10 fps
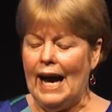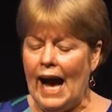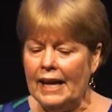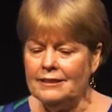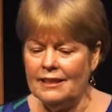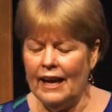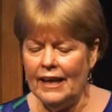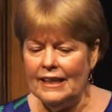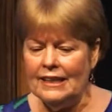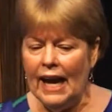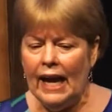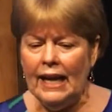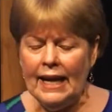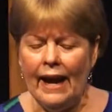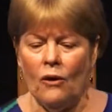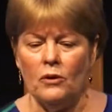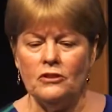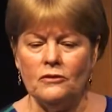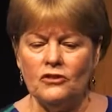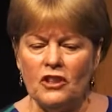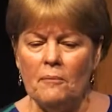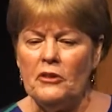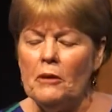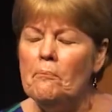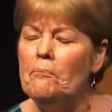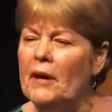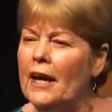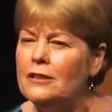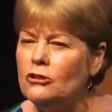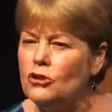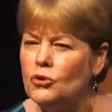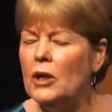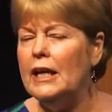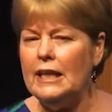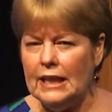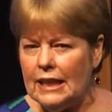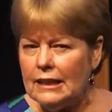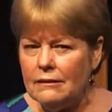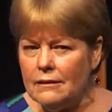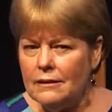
I sat in 8 hours of some of the best training